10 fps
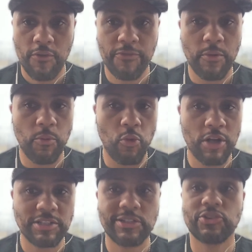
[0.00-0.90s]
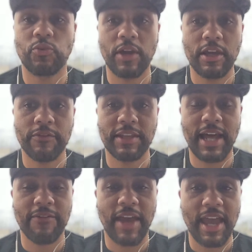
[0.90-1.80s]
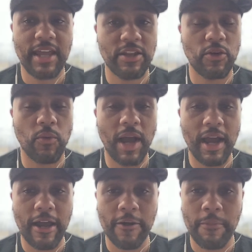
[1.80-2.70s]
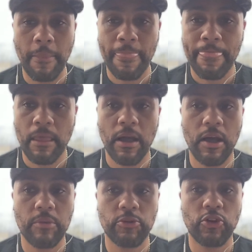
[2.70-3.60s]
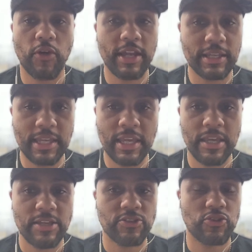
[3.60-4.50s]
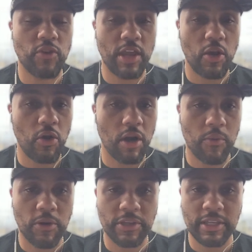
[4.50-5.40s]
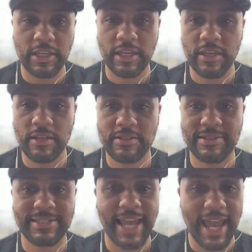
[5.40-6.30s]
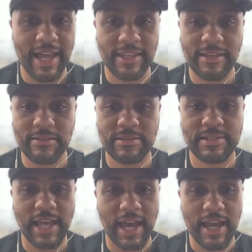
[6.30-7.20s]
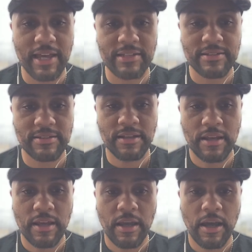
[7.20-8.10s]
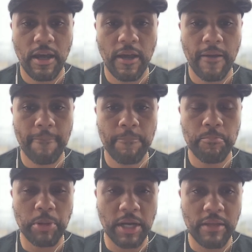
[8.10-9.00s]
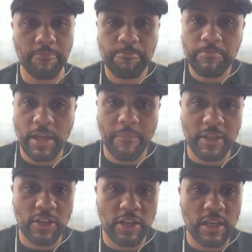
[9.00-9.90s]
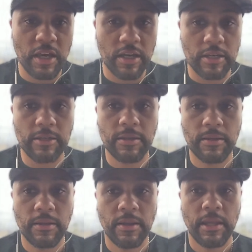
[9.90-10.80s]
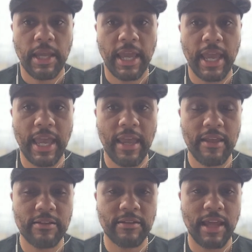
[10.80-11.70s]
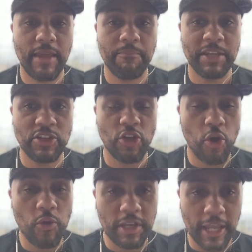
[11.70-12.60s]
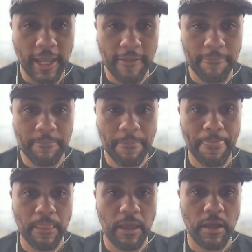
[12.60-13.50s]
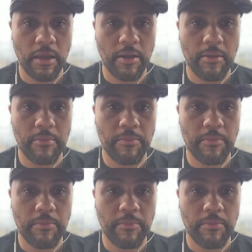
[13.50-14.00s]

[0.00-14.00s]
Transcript: from one to twelve that I've had in a while. Um, great kids, great hardworking kids, talent, size, um, but I mean they're young, and and me knowing that, um,